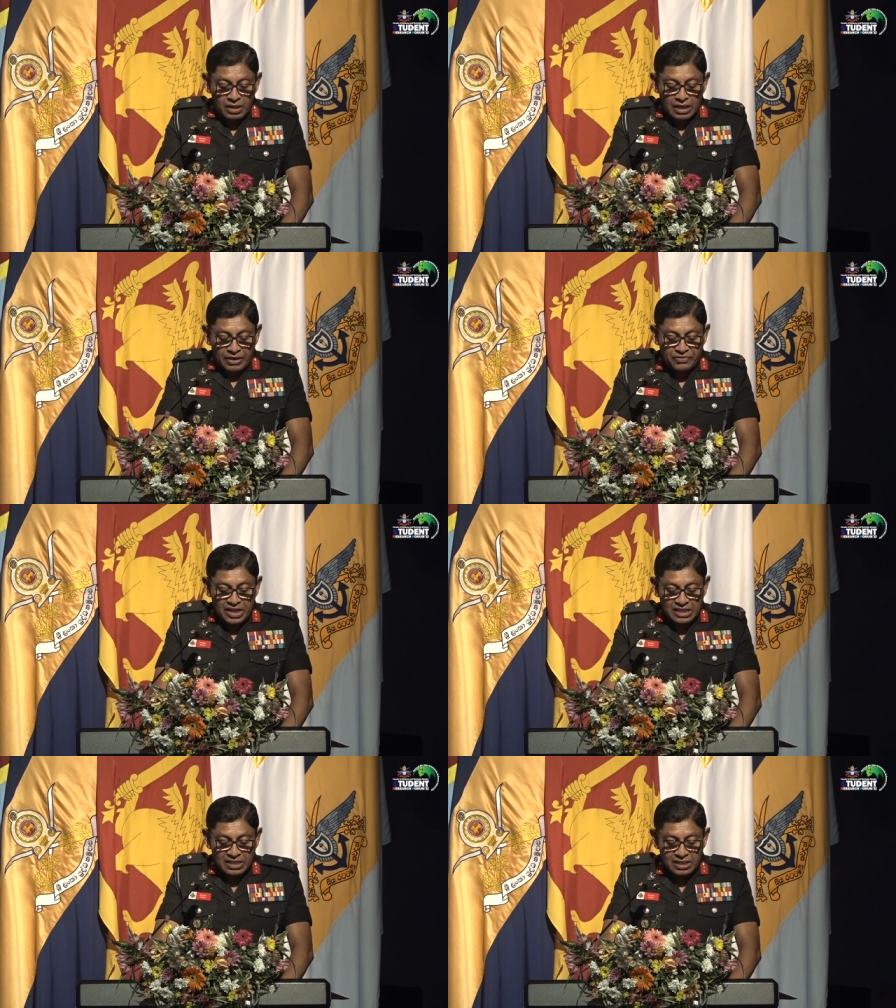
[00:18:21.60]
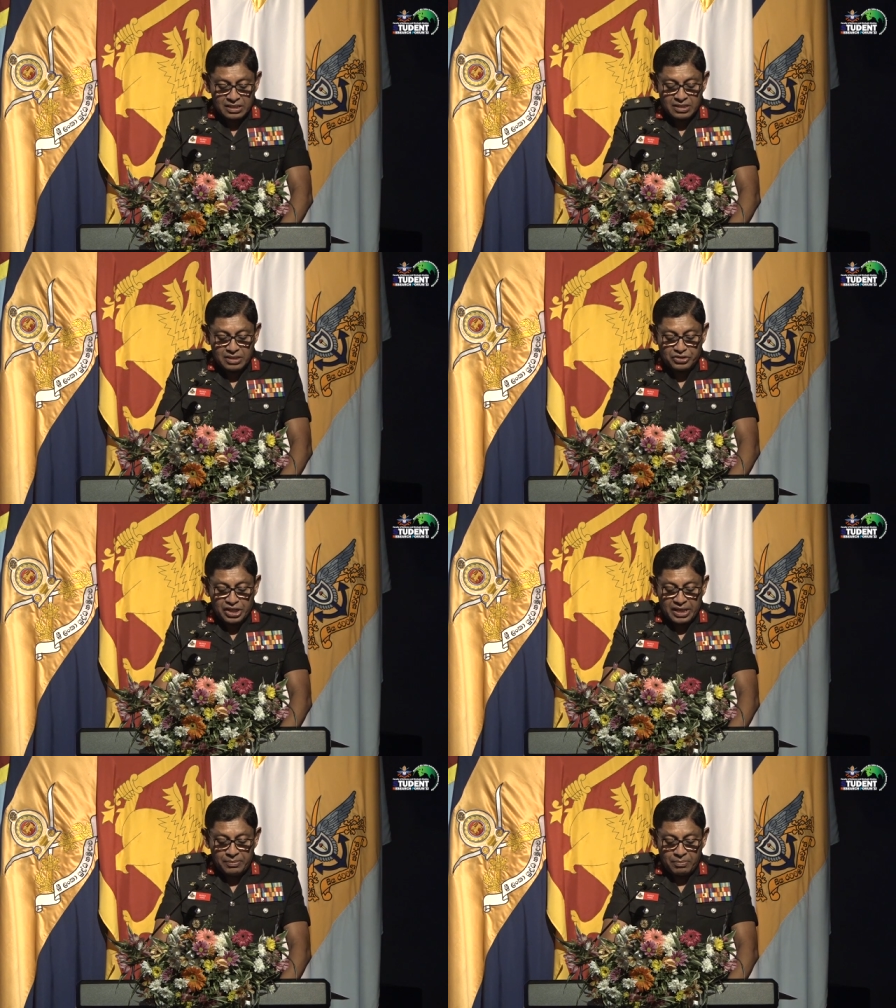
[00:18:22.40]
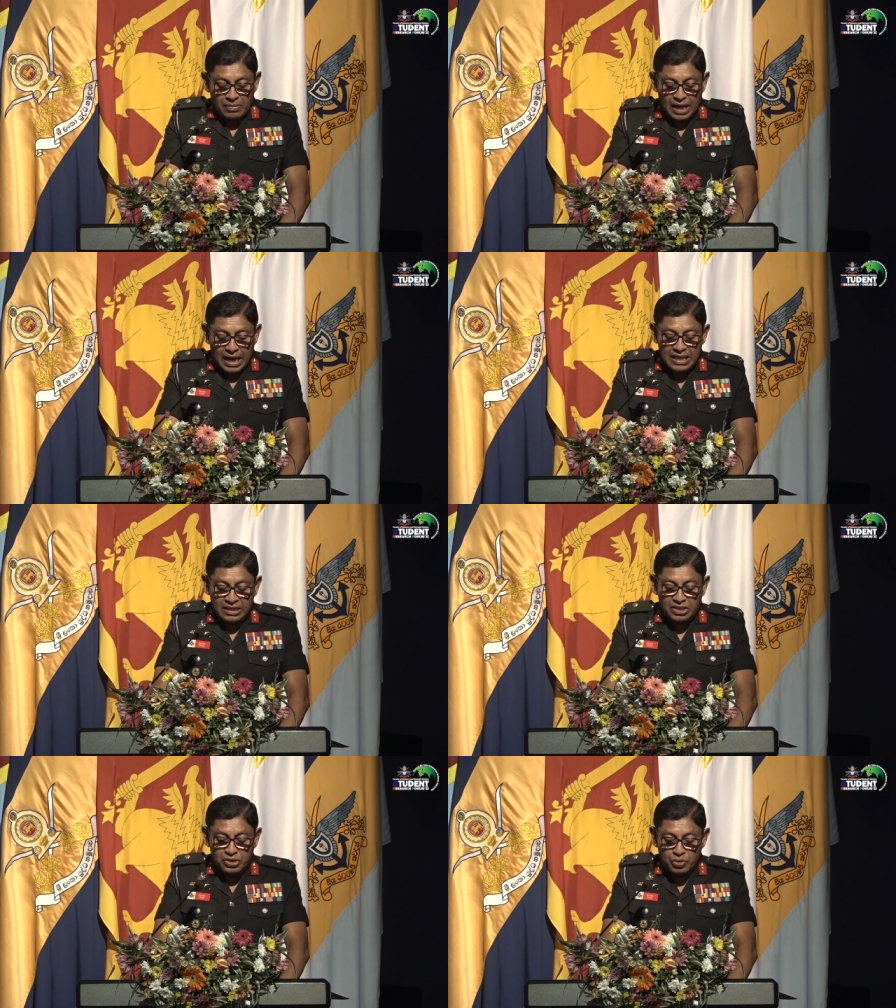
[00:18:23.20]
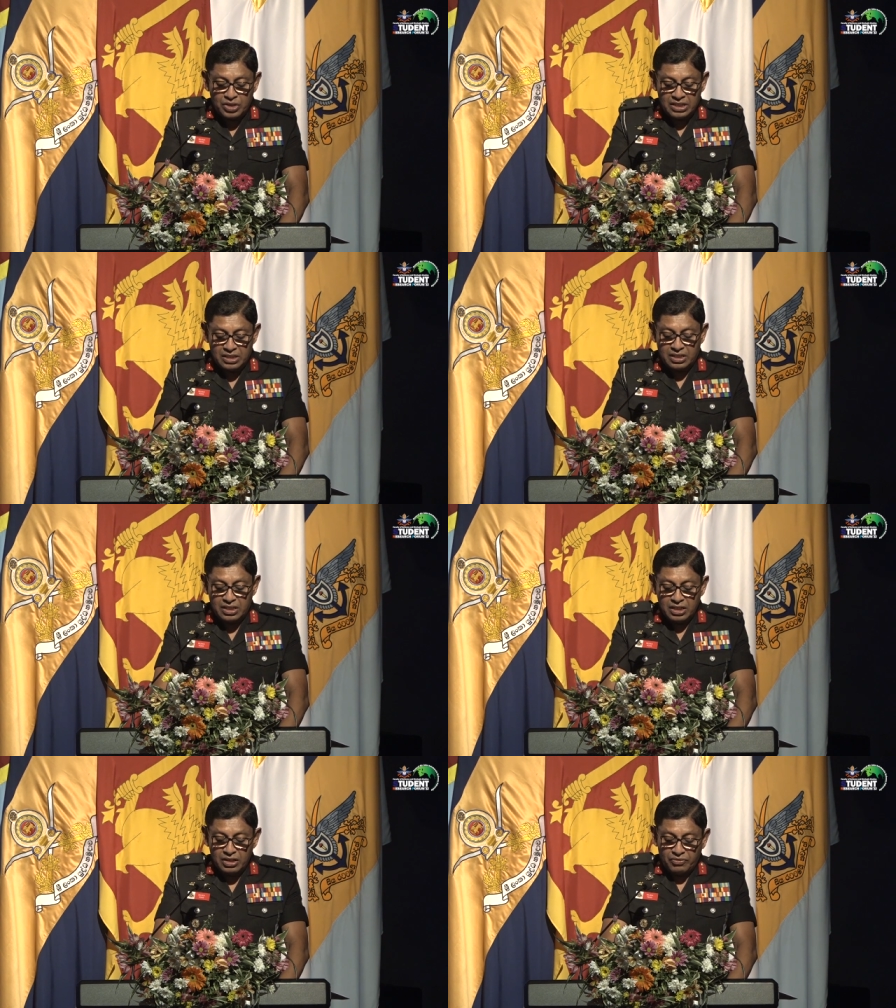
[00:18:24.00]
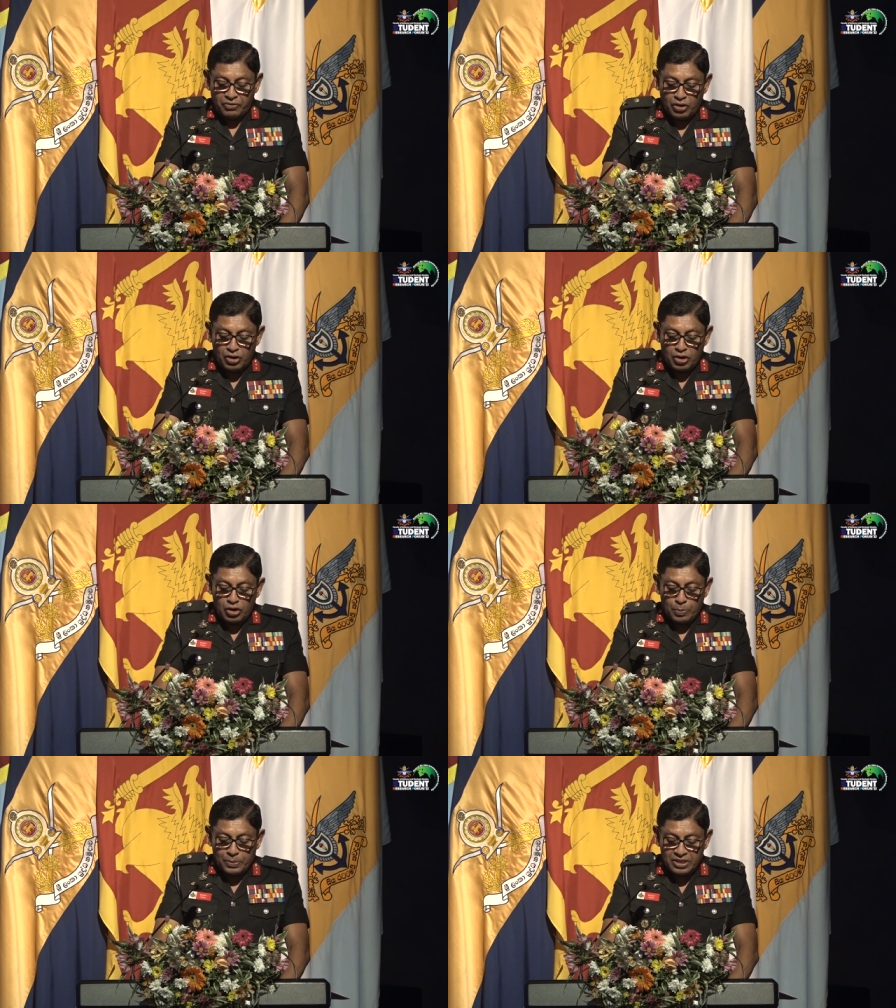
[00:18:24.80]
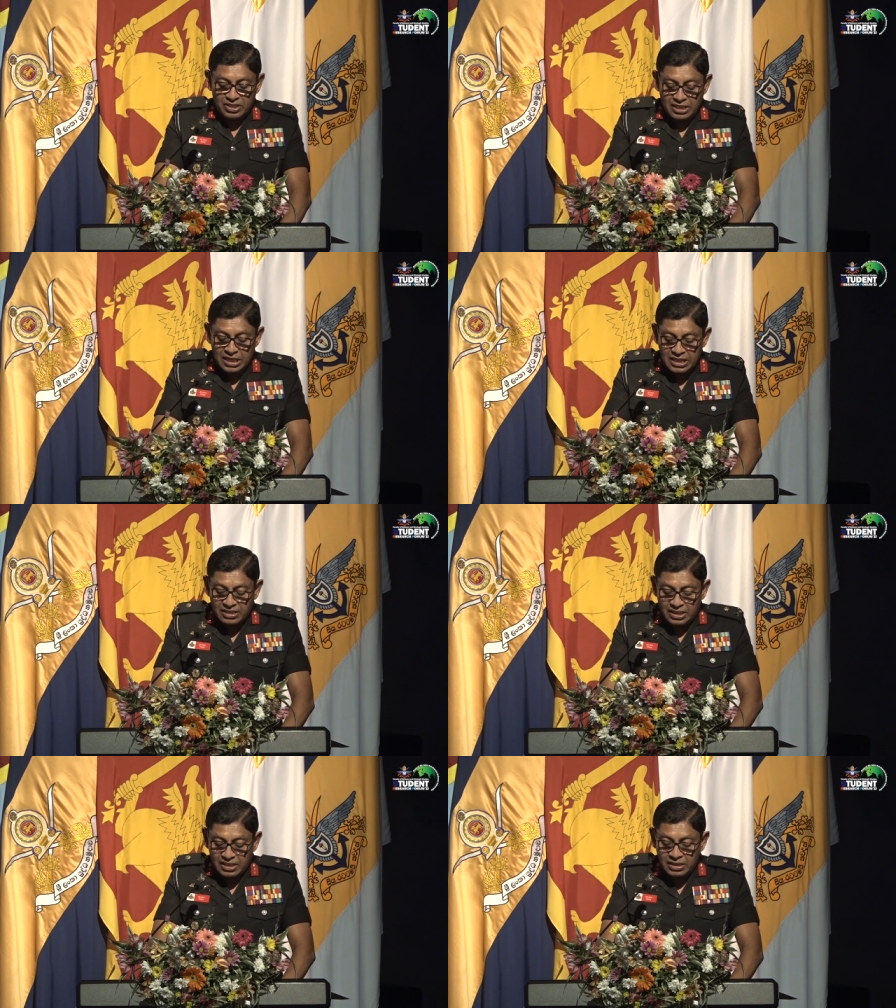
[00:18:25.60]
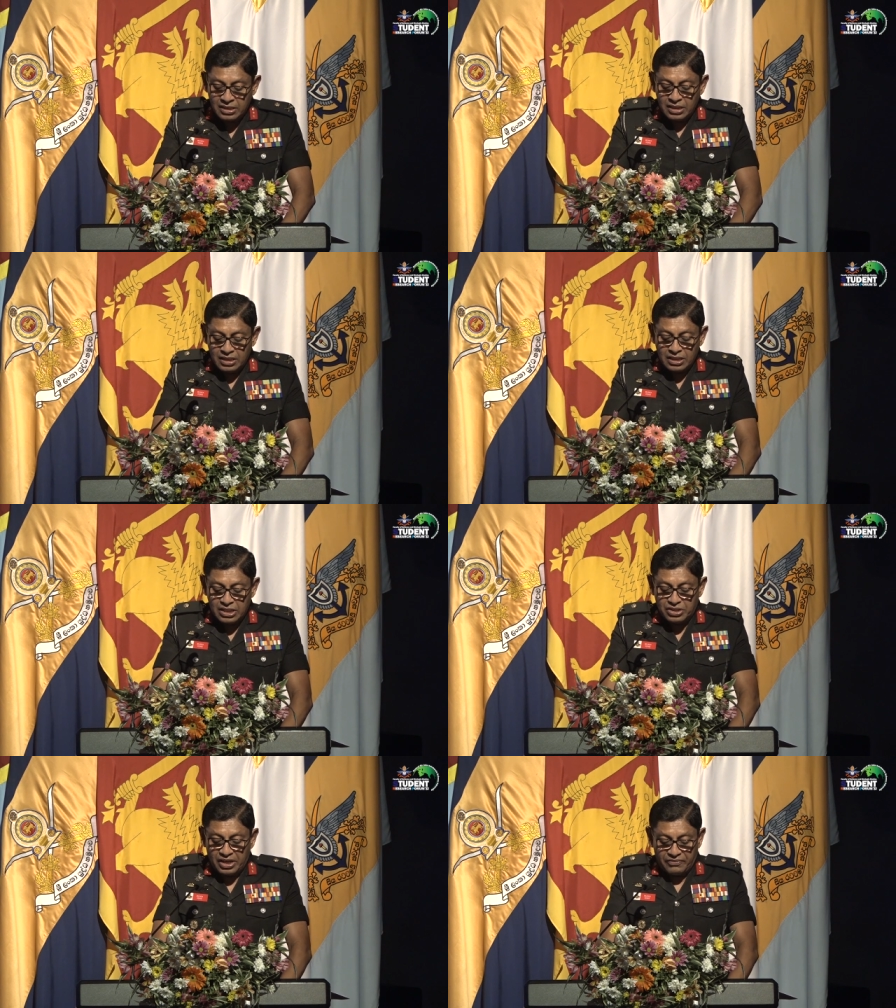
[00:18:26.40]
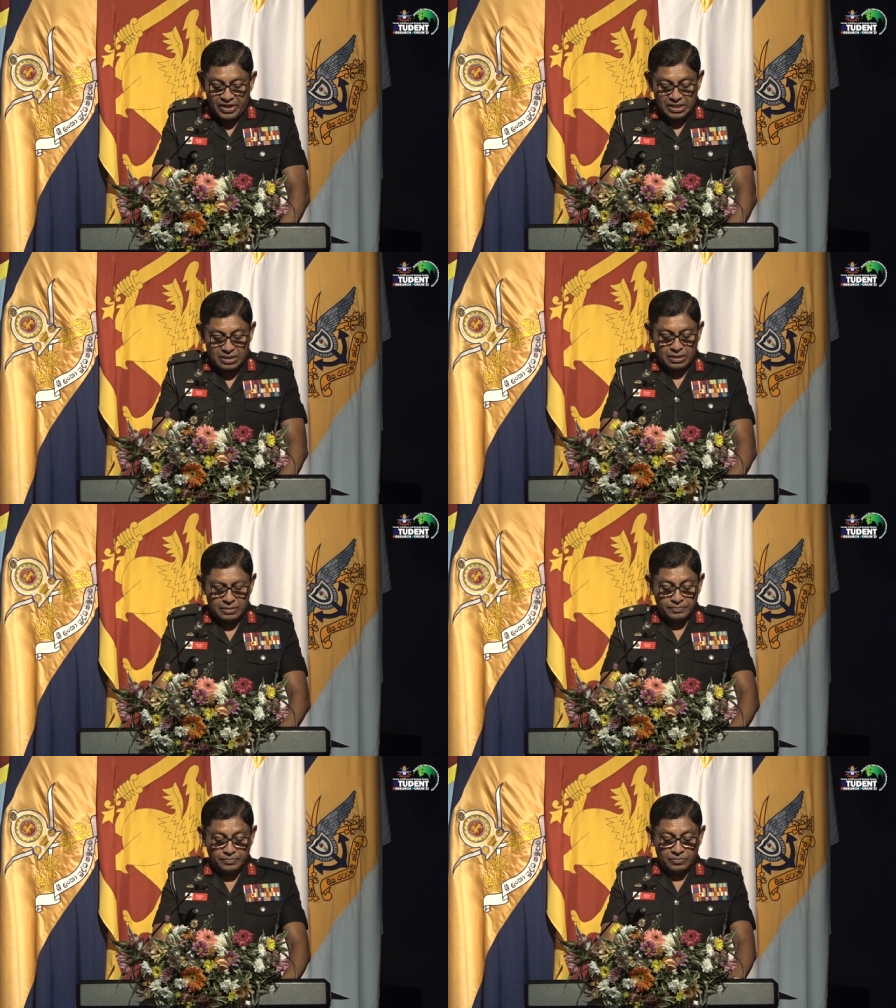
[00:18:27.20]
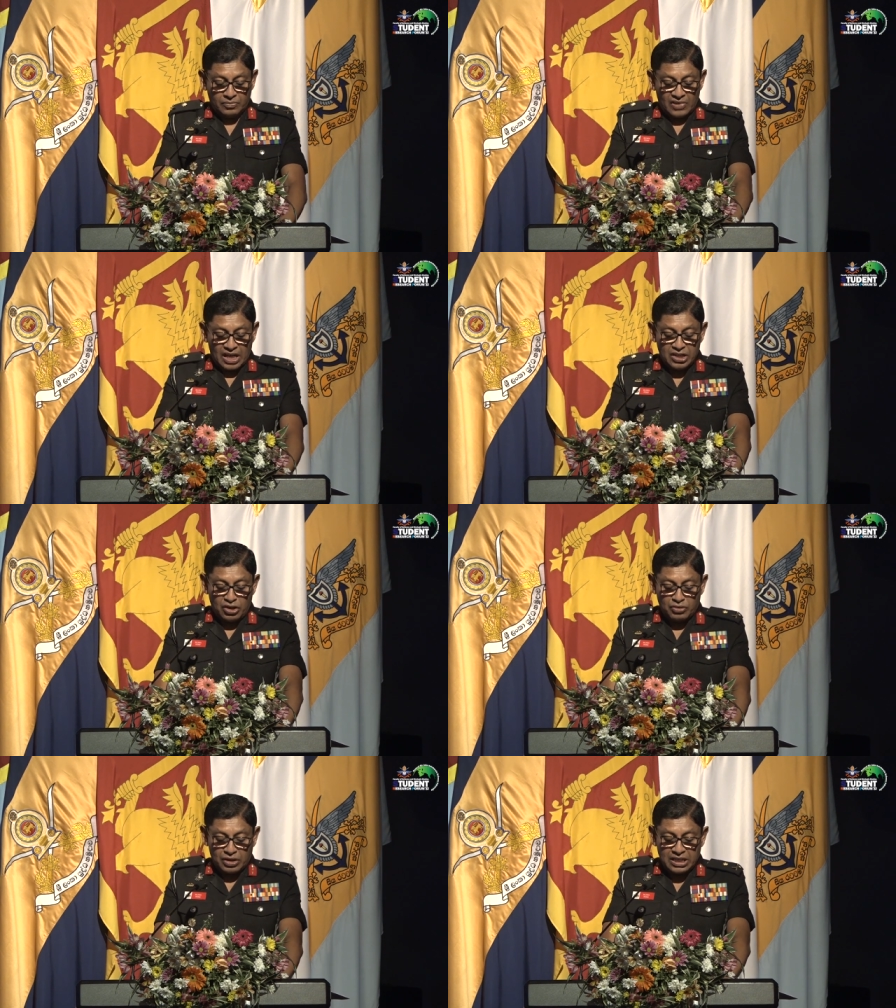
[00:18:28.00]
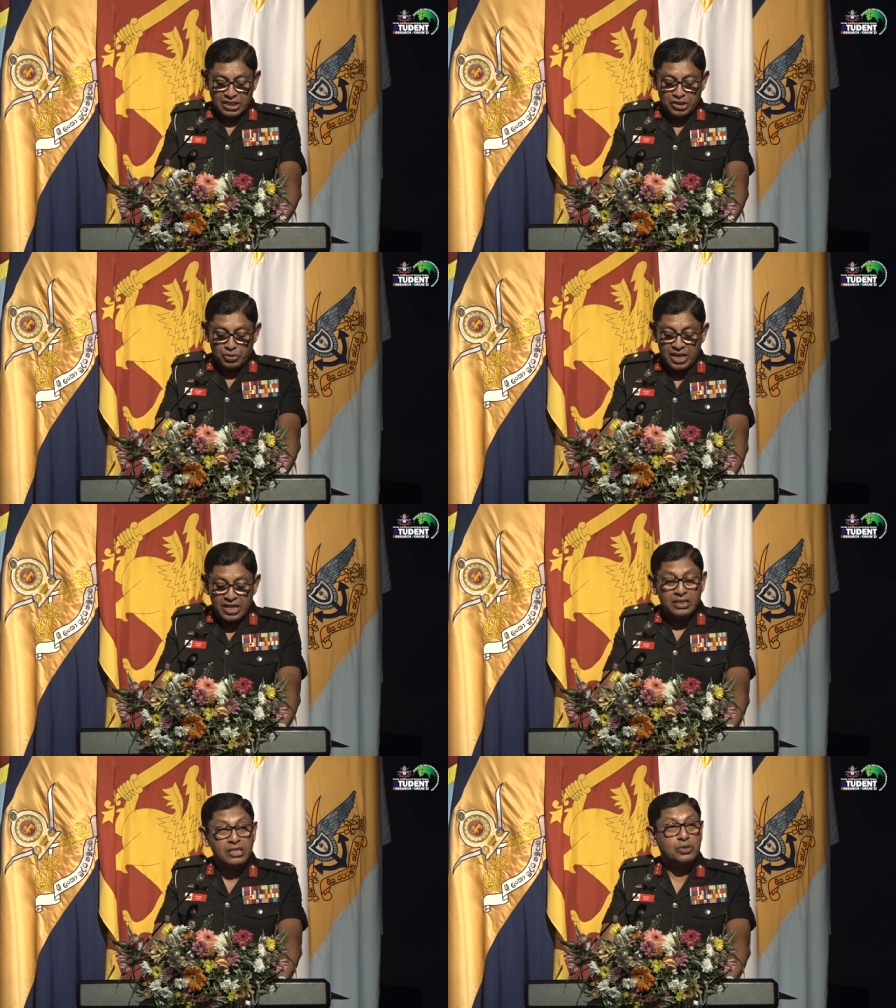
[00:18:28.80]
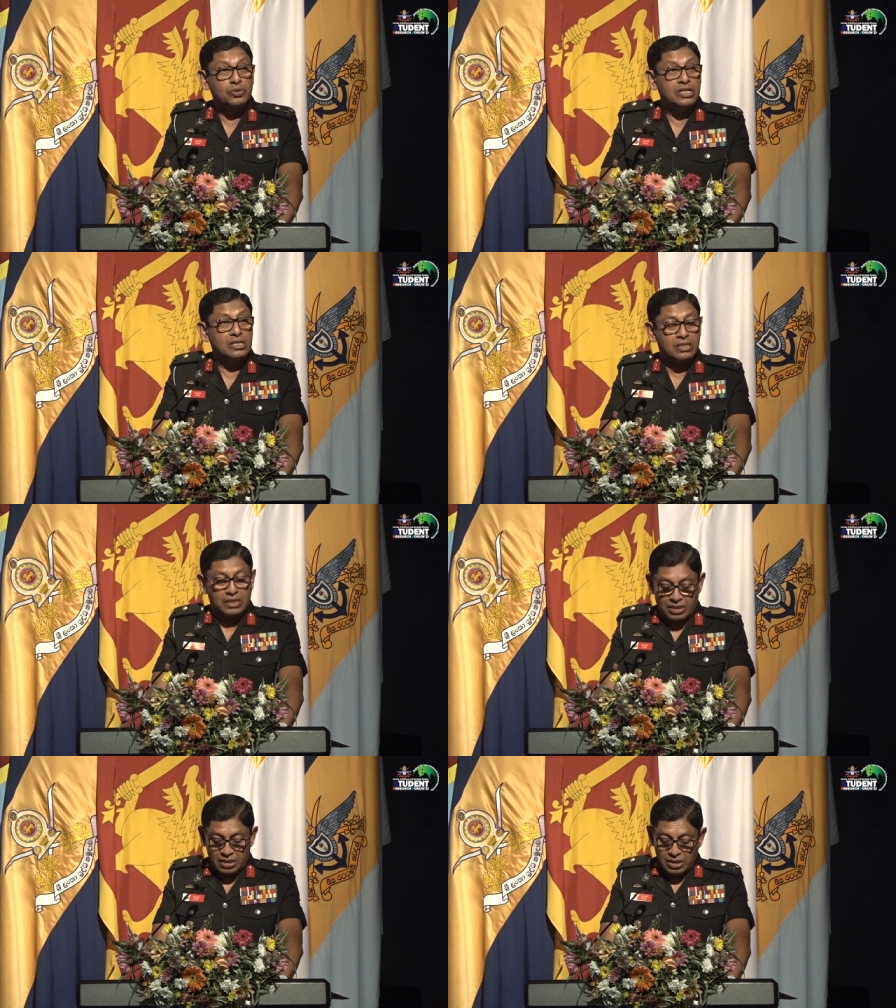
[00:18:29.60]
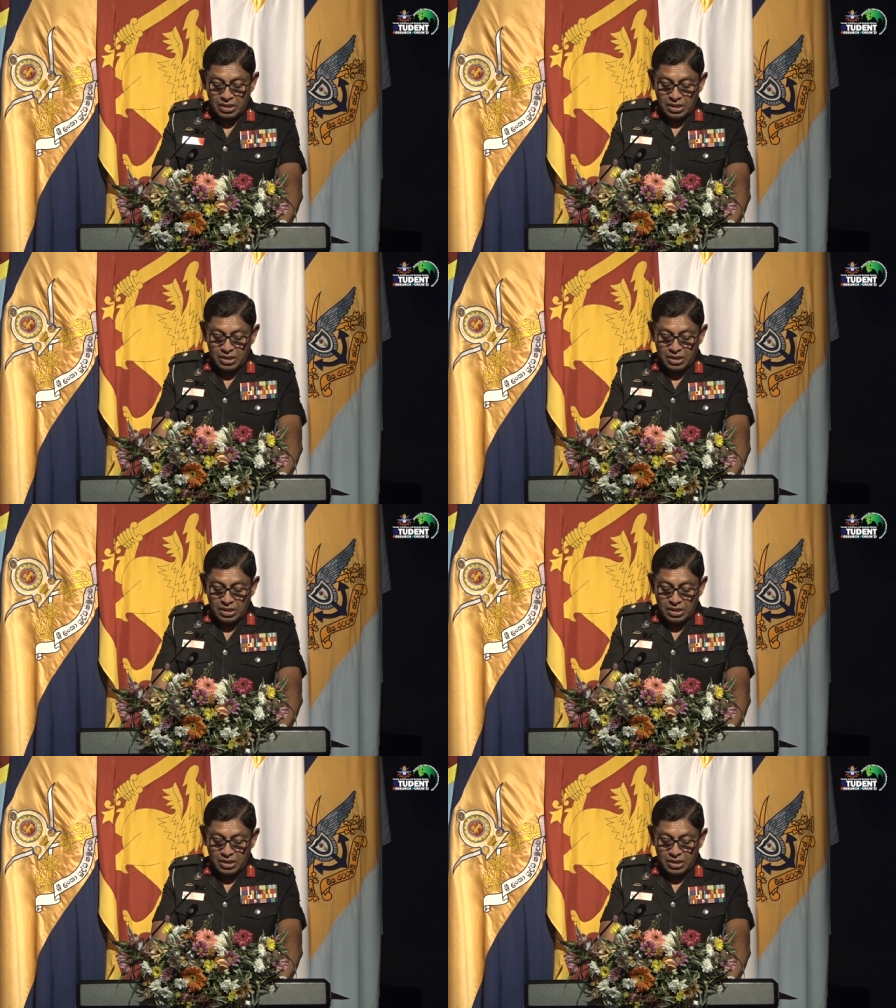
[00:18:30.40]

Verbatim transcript: FDSS team, and students for operationalizing this event. I also congratulate the students